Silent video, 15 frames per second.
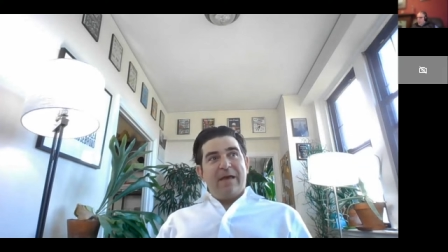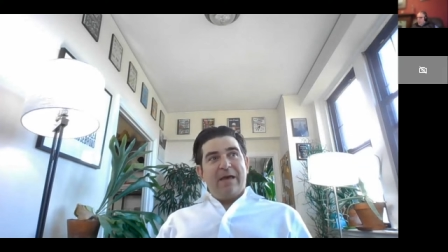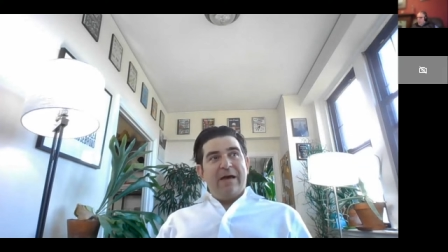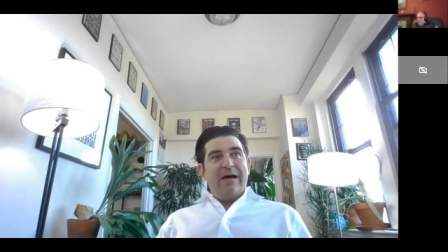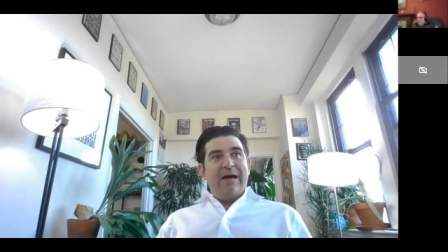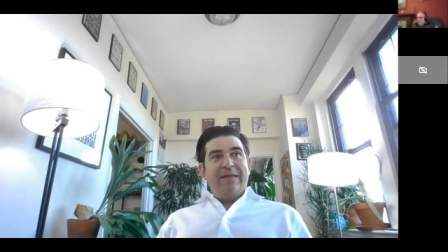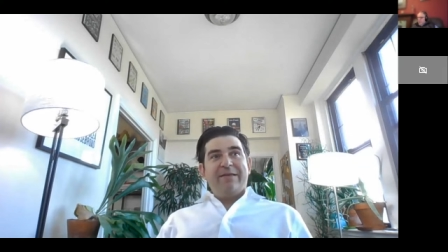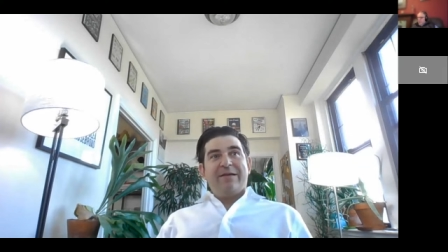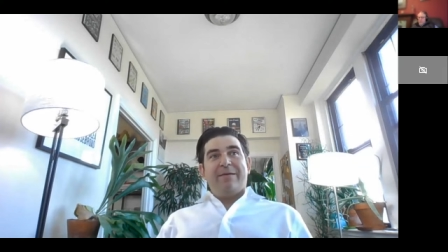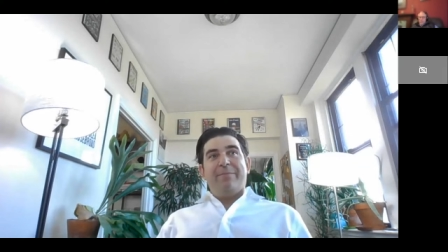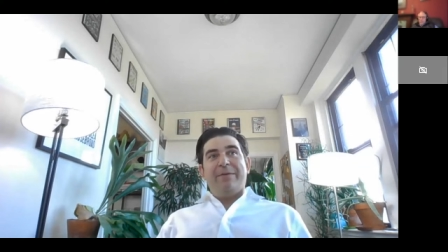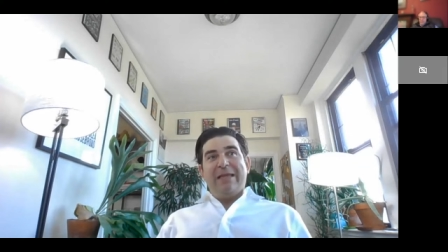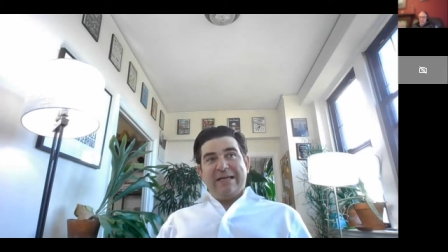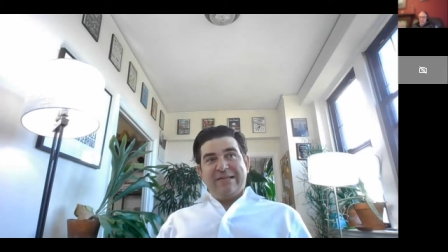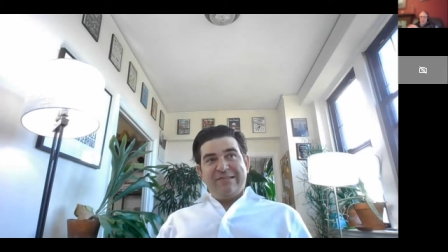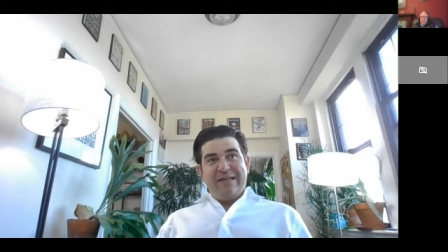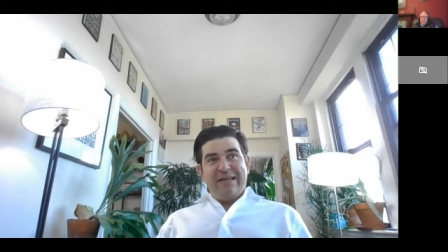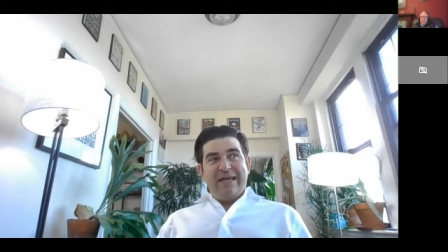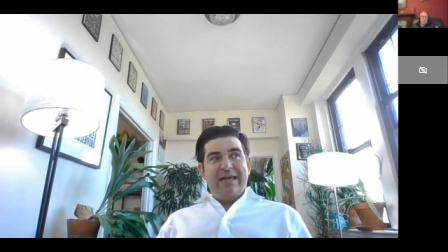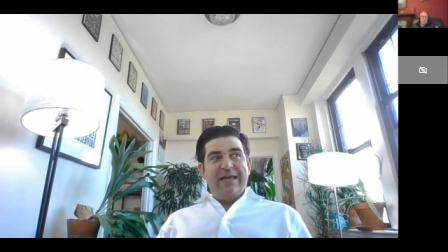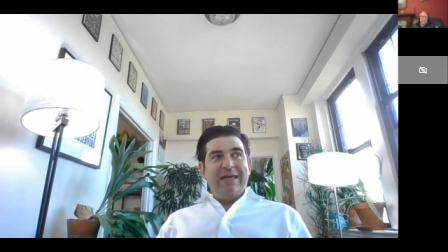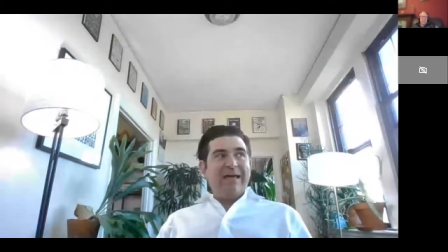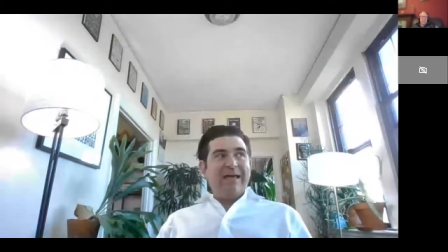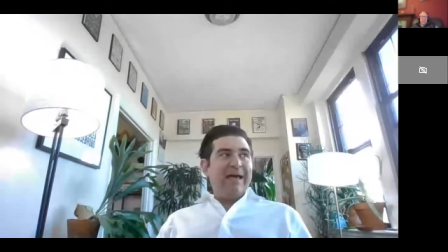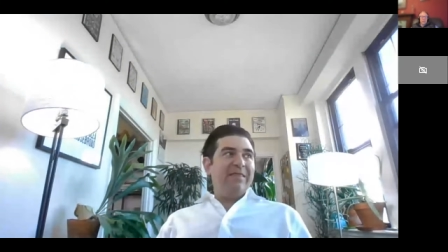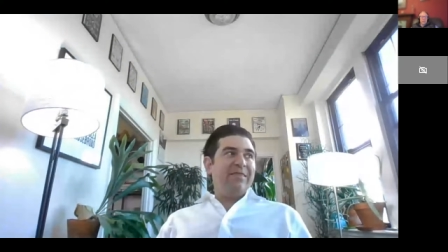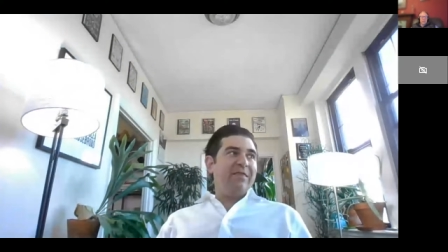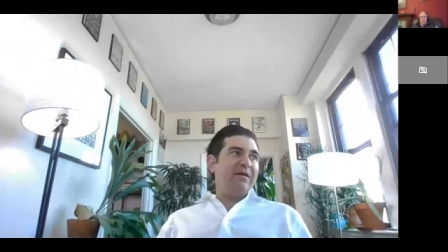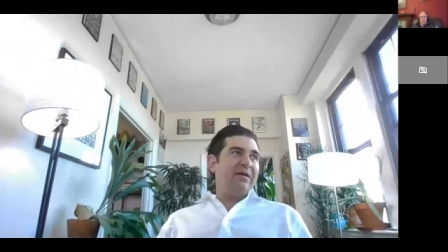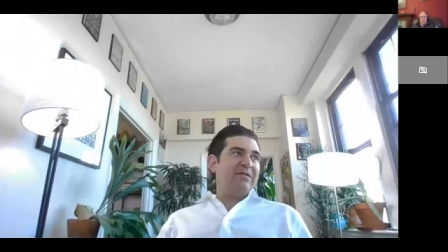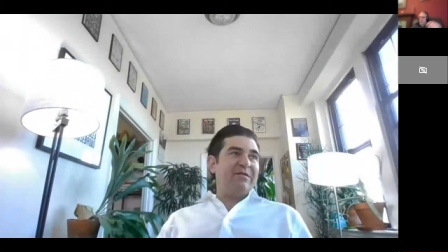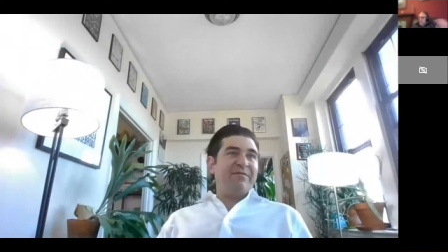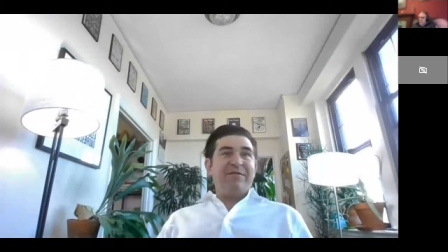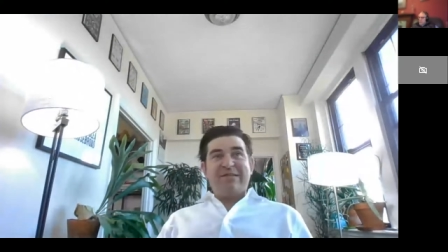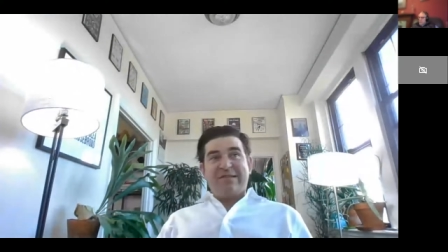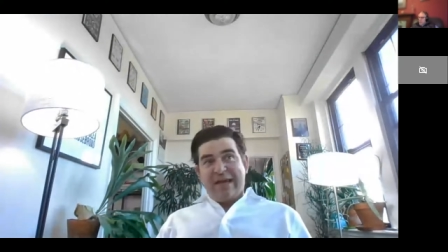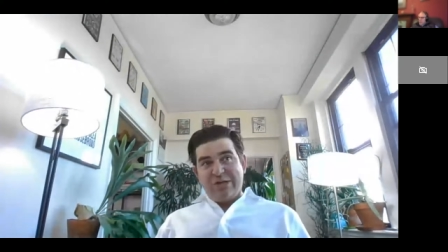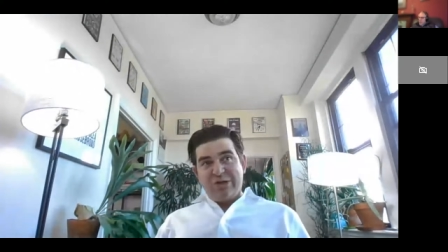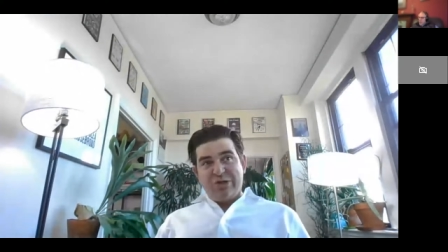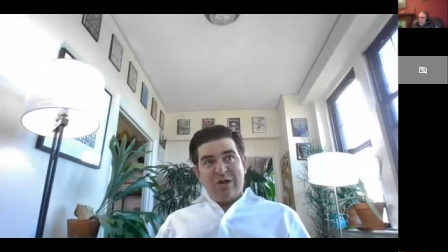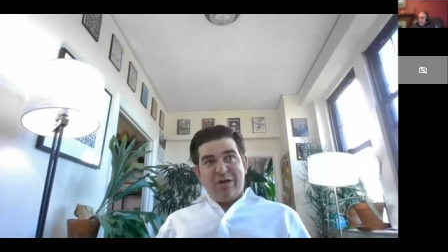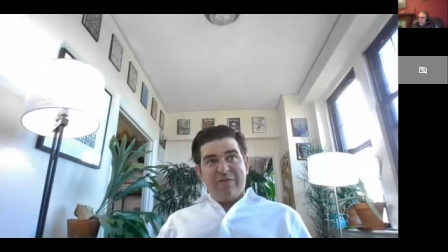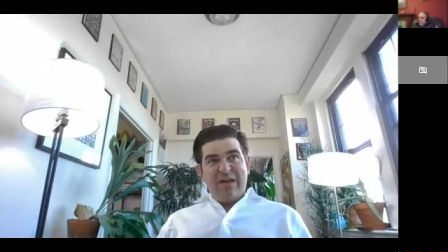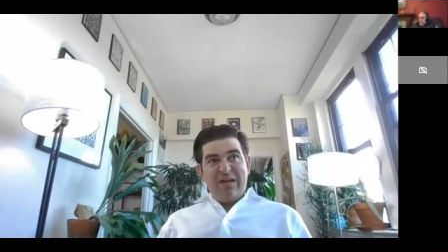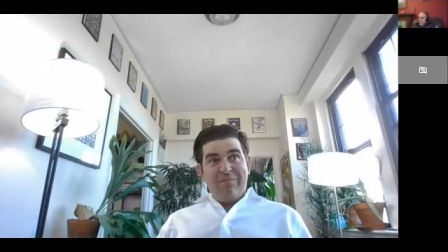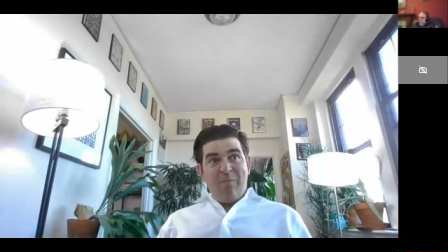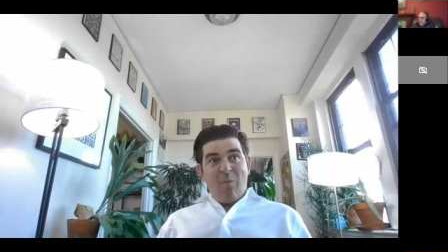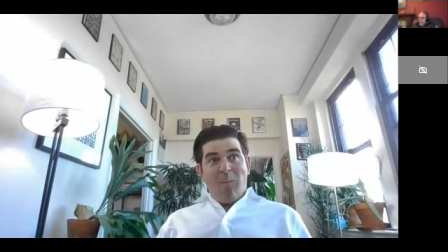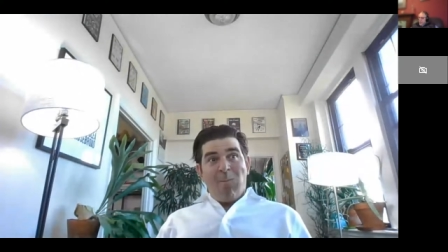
Uh, and the complexity and the sophistication of it